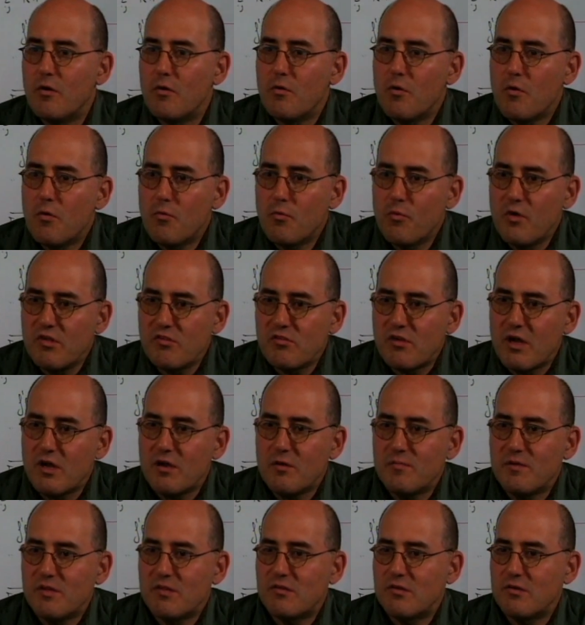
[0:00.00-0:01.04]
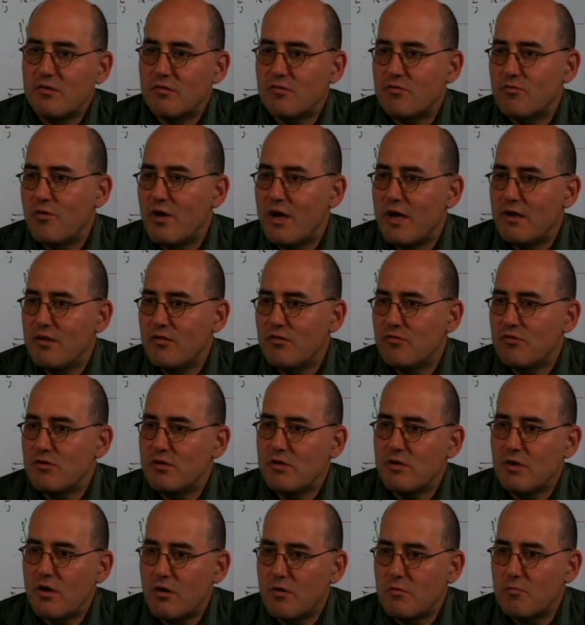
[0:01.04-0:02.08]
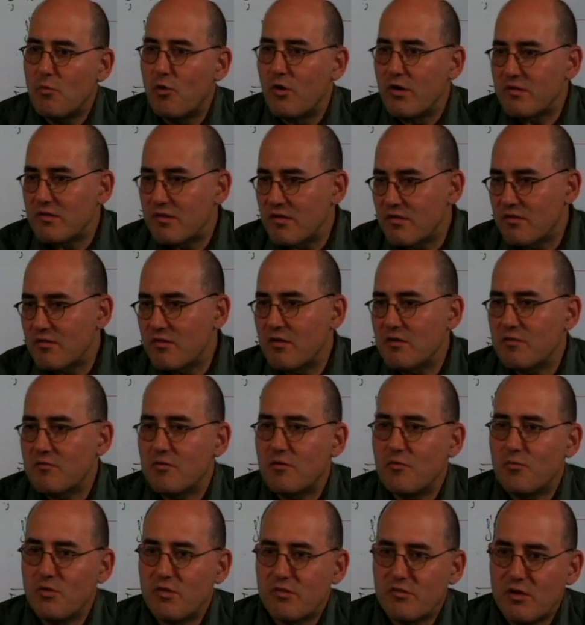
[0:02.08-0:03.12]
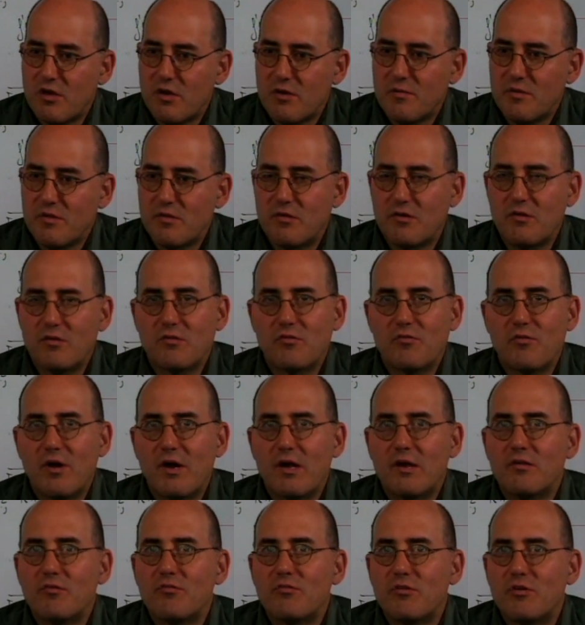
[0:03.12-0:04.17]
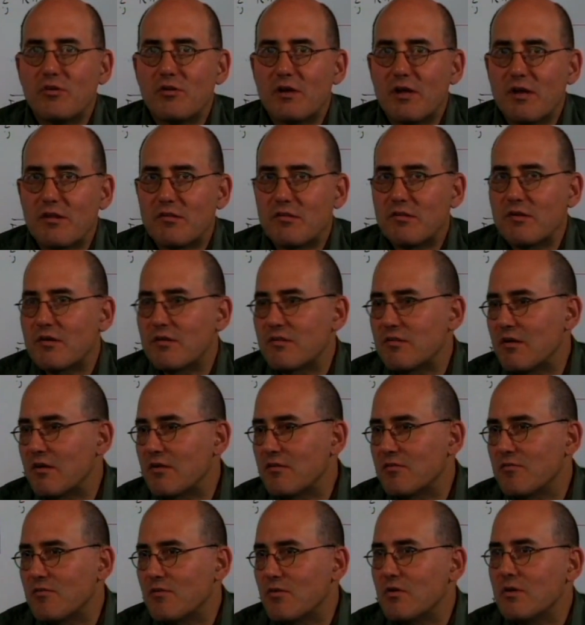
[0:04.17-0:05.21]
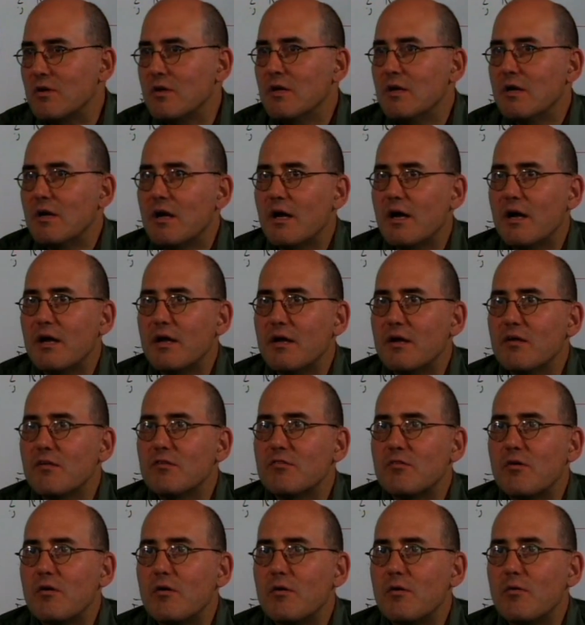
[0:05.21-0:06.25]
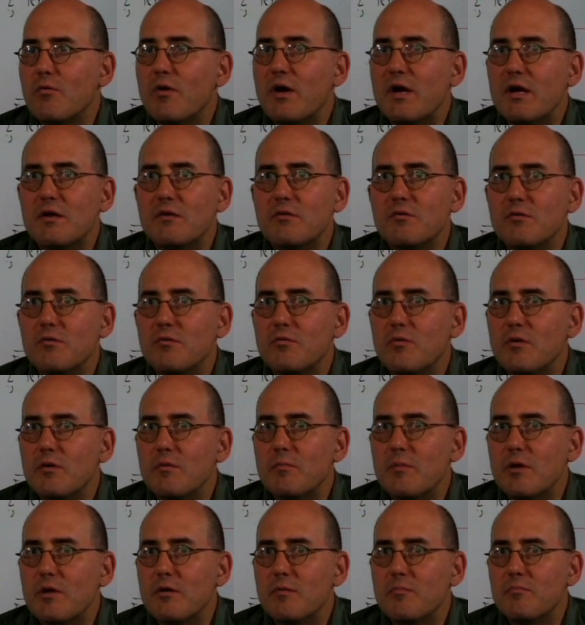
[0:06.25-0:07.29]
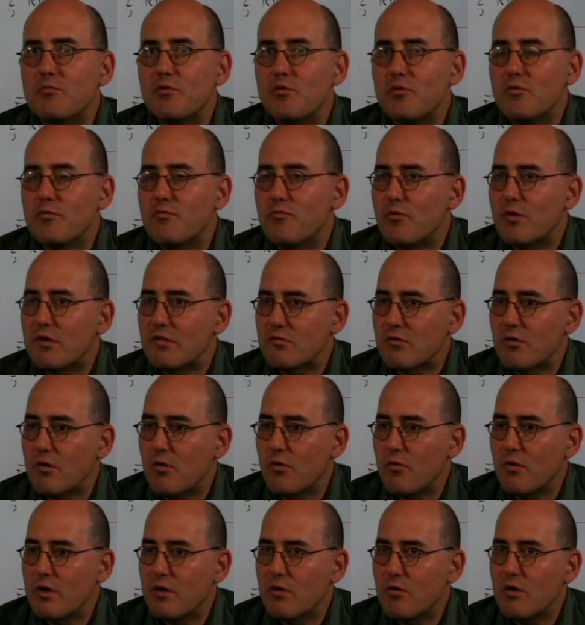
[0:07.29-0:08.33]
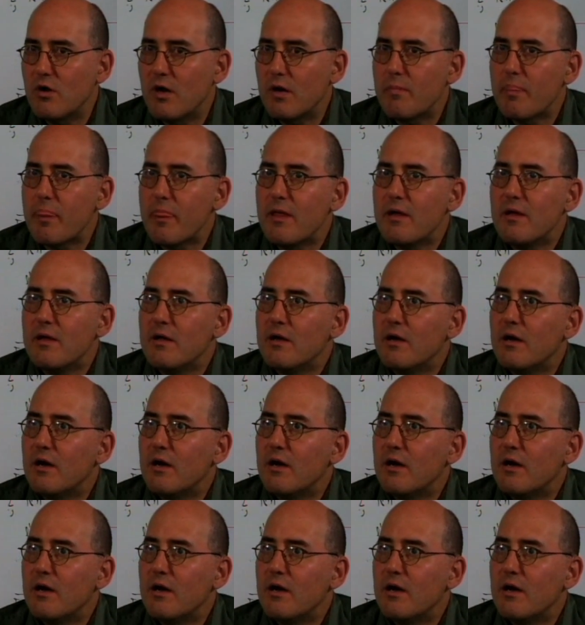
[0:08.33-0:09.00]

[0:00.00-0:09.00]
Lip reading: you know, which elements in the strategy are more successful, which elements in the strategy are less successful. Is there a way to improve what's going on?